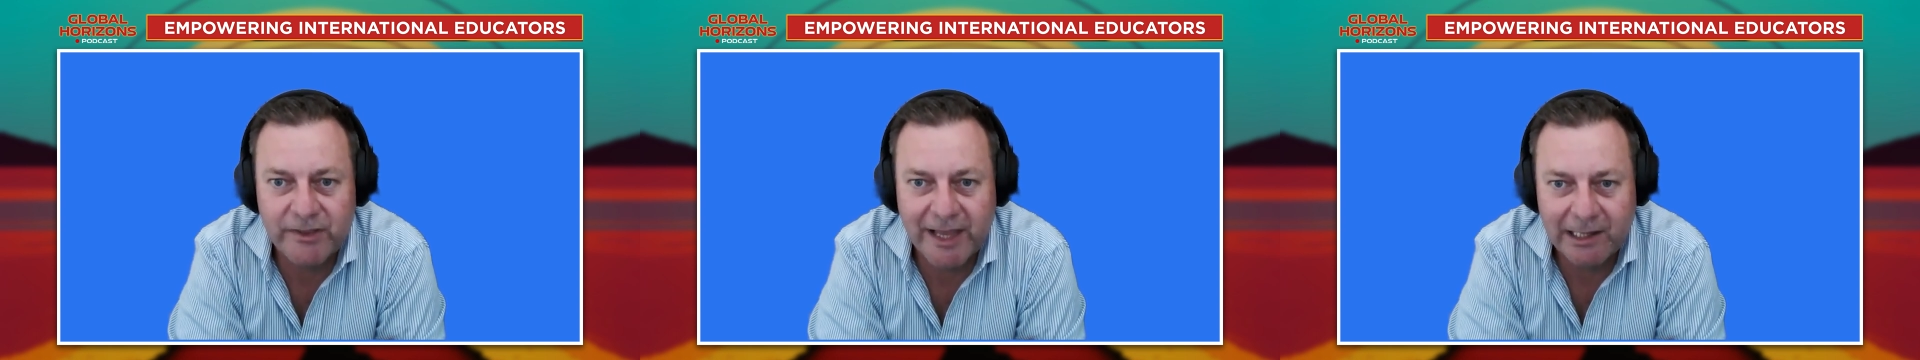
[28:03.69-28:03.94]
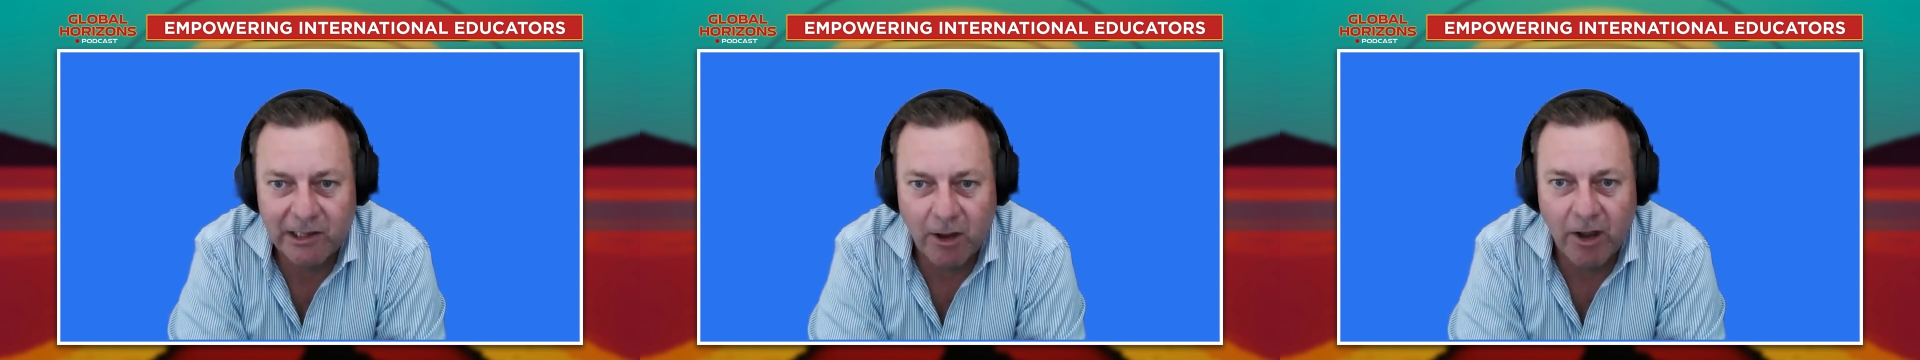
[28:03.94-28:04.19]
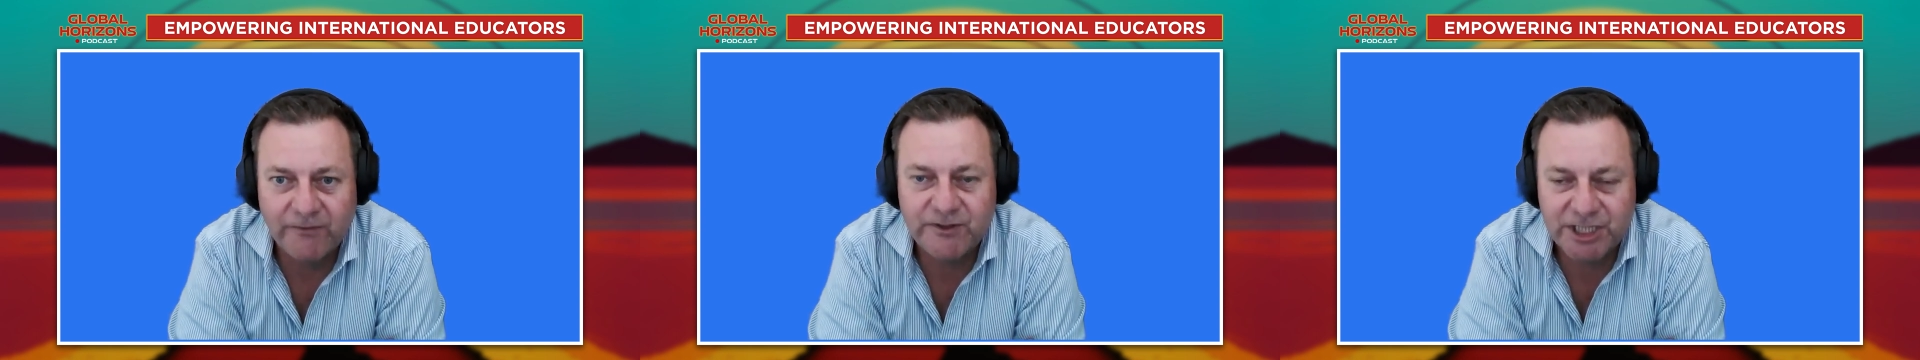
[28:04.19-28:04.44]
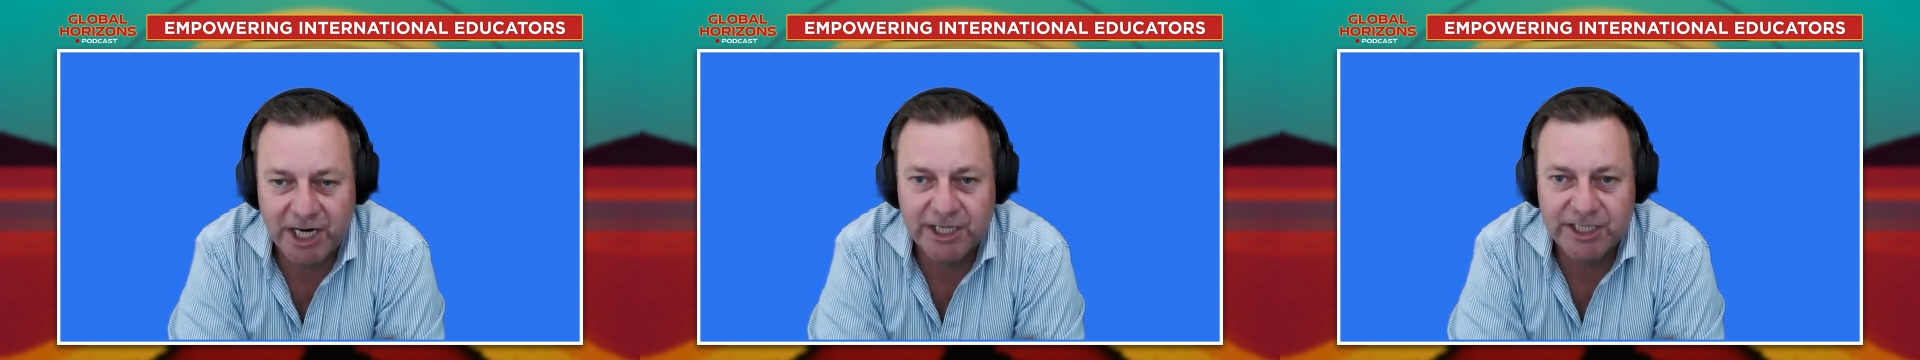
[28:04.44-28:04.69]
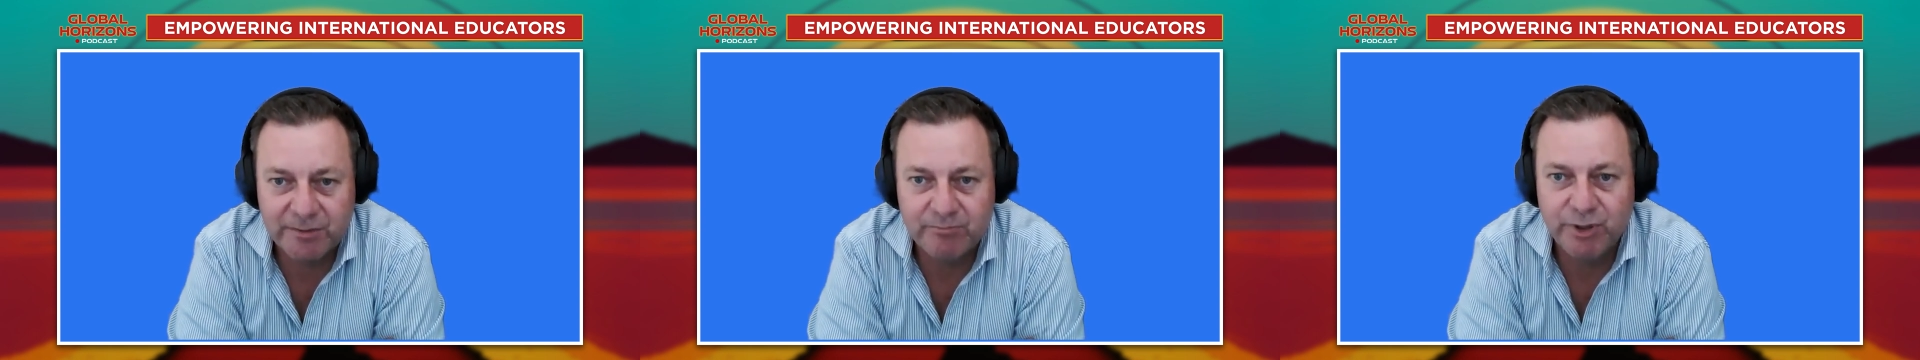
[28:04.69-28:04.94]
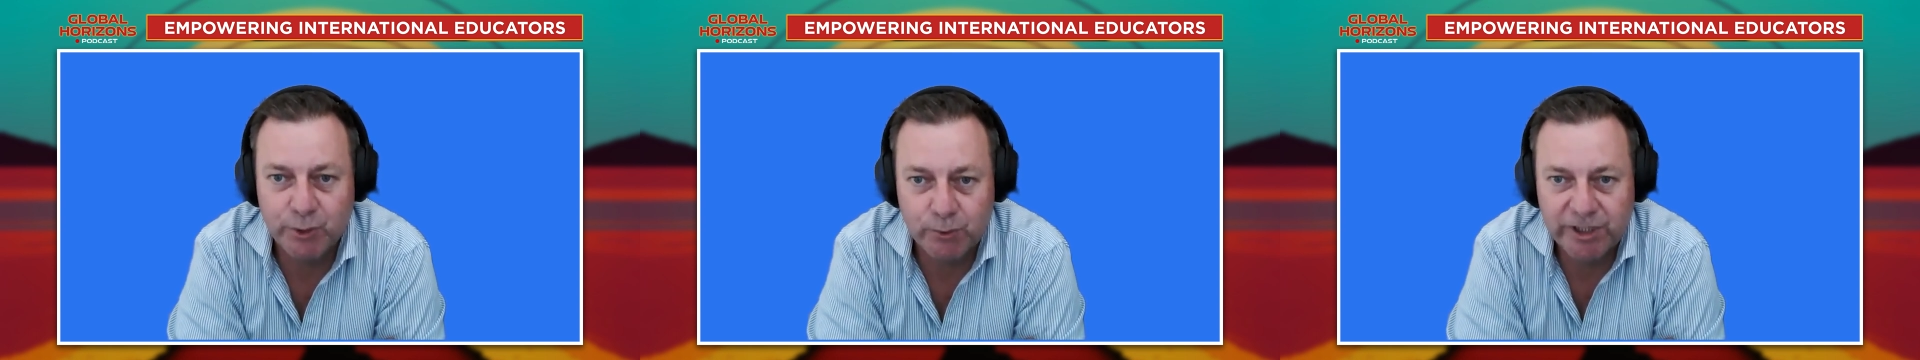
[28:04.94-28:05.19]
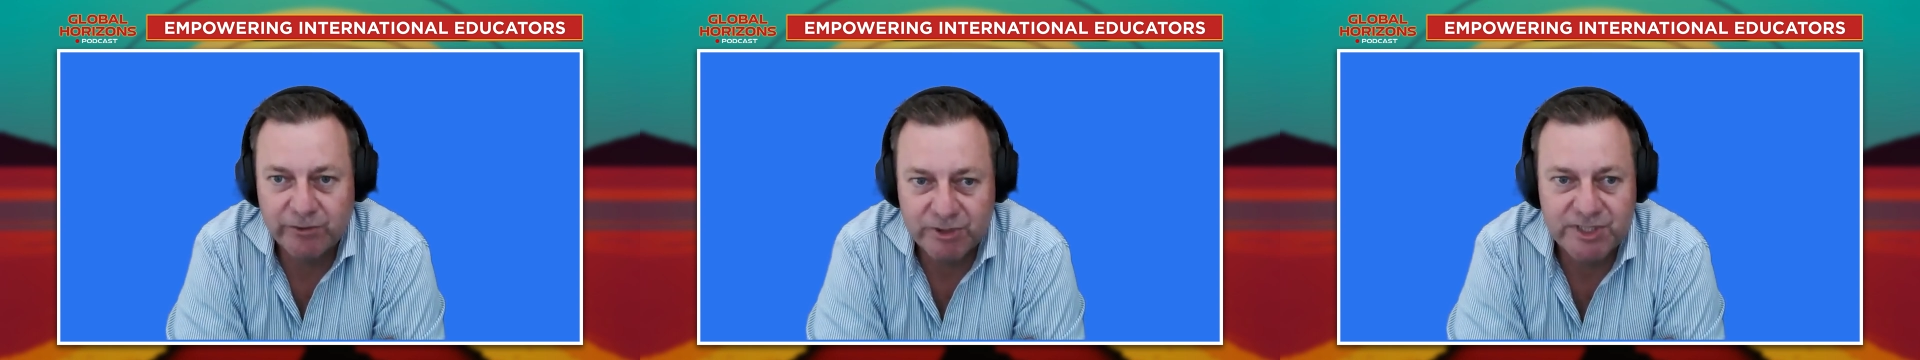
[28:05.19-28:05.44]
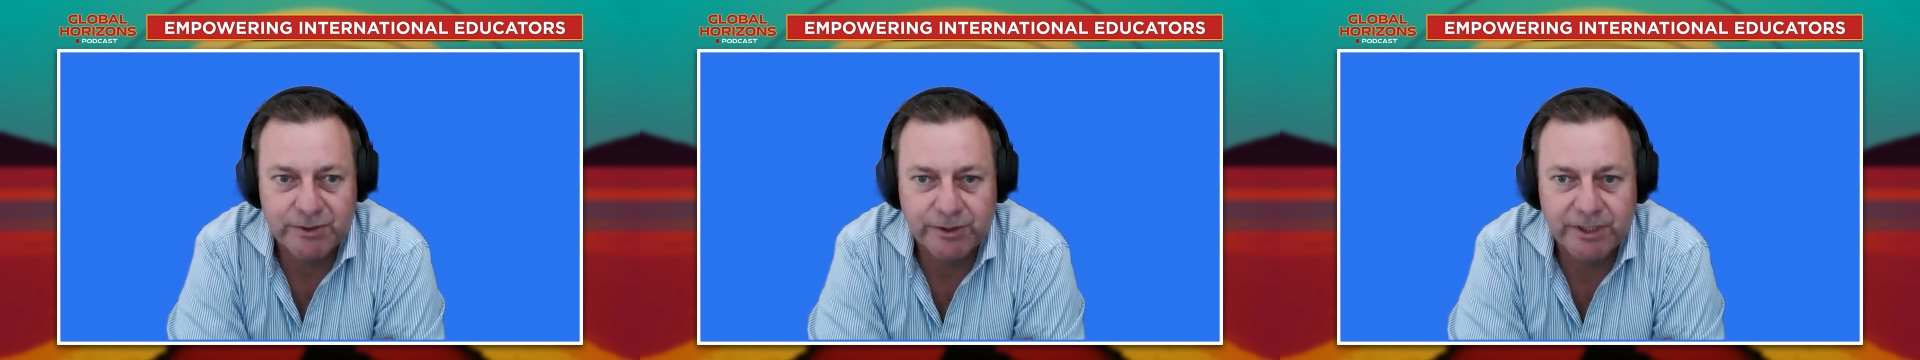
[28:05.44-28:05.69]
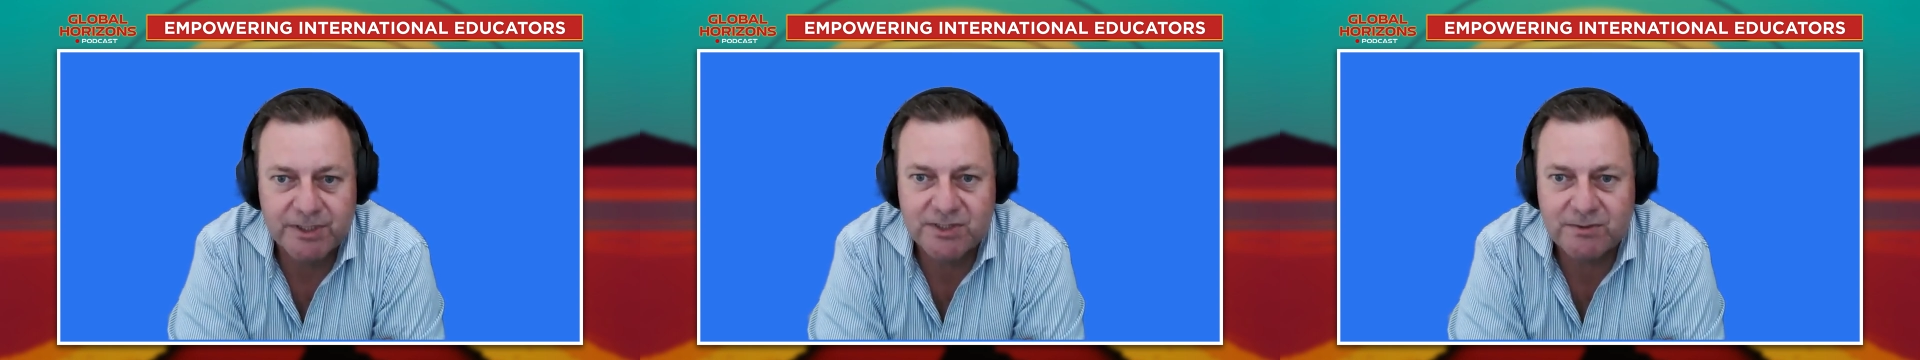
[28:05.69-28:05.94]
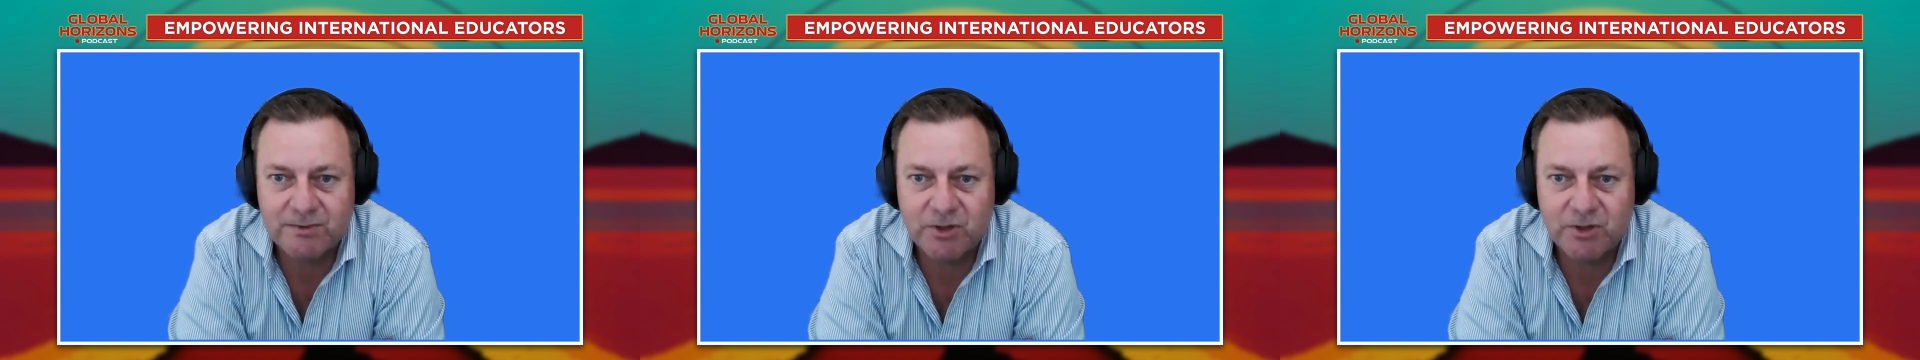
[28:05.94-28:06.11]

that life-changing building resilience